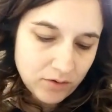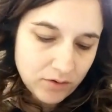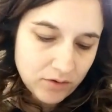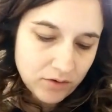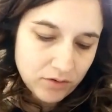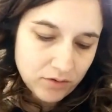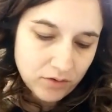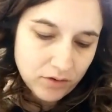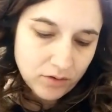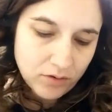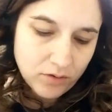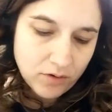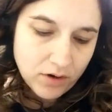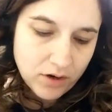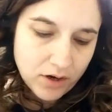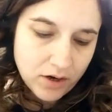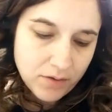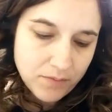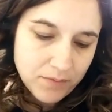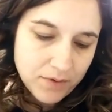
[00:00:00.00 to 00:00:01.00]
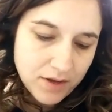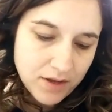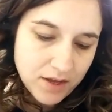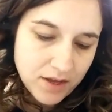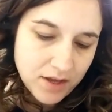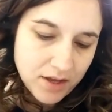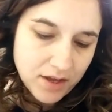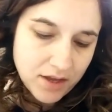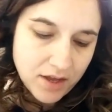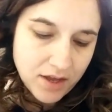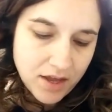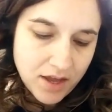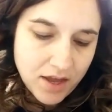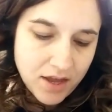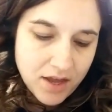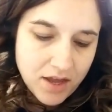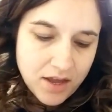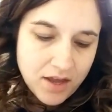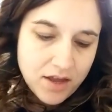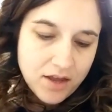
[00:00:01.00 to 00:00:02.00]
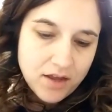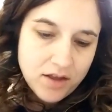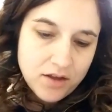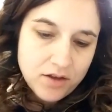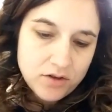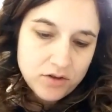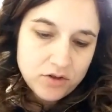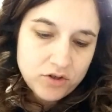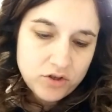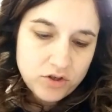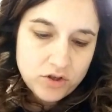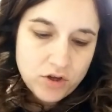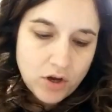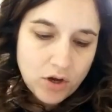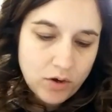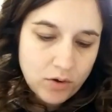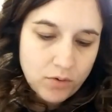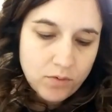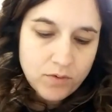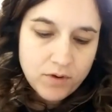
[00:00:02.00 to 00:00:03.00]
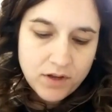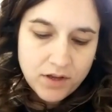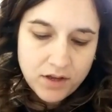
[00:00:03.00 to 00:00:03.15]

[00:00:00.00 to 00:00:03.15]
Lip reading: on her little arm. So